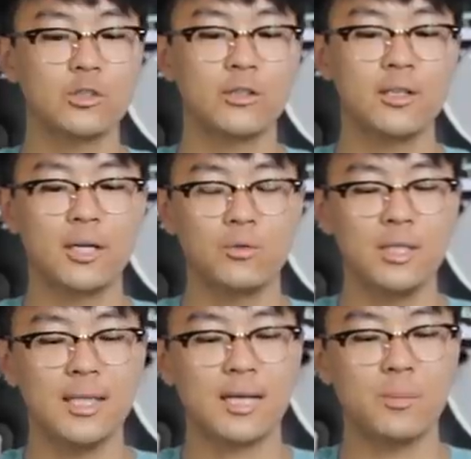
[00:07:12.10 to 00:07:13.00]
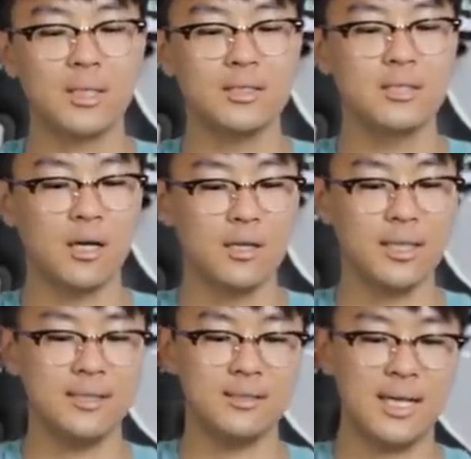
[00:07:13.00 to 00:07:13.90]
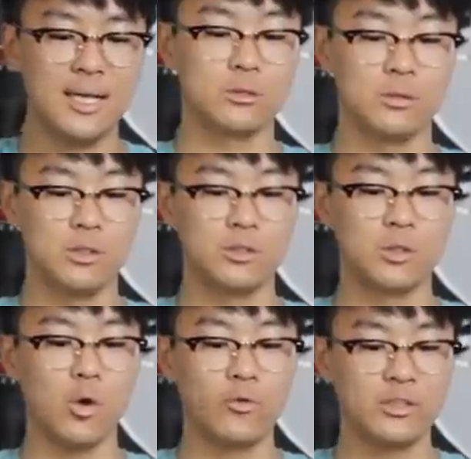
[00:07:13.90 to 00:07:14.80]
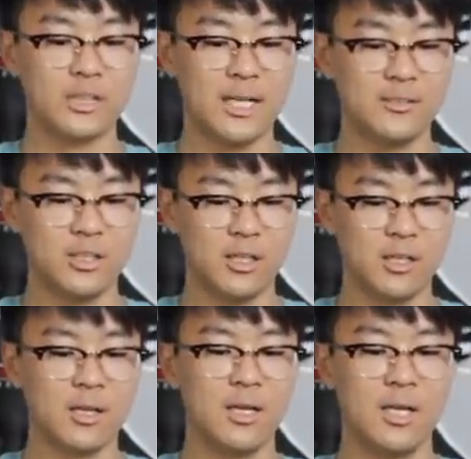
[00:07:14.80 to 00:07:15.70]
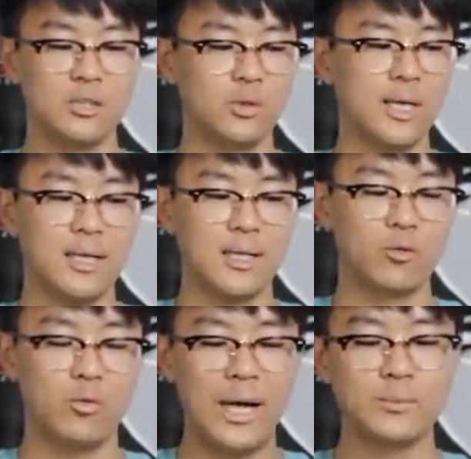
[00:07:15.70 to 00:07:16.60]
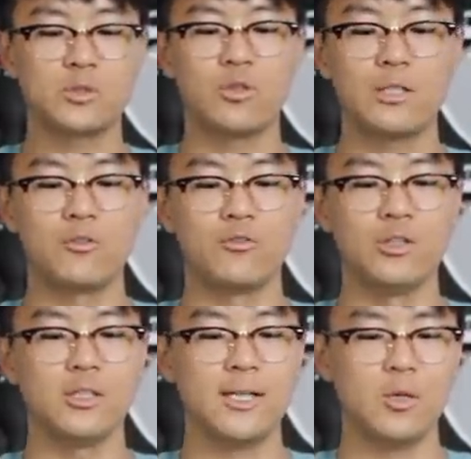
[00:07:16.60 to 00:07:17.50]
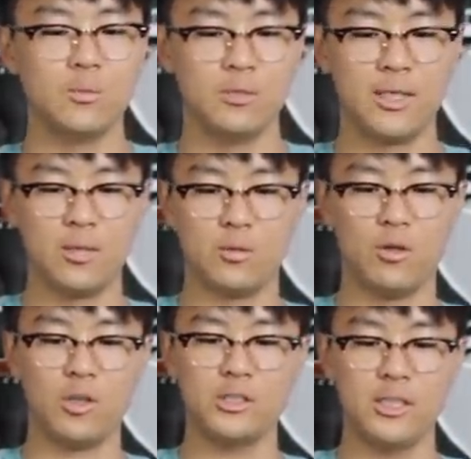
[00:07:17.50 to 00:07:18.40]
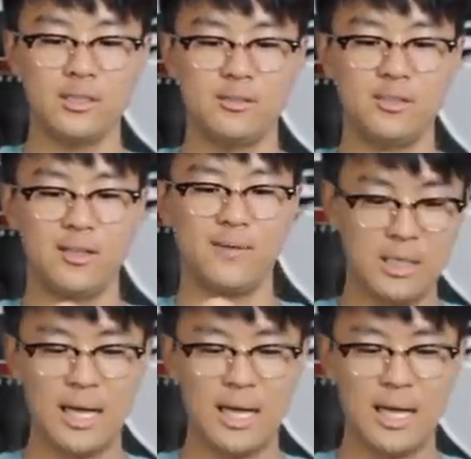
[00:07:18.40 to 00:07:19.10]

another thing I really like about the tongue is that, you know, it's an oversized tongue, so it kind of like wraps around your foot. Look how look at how large it is, you know?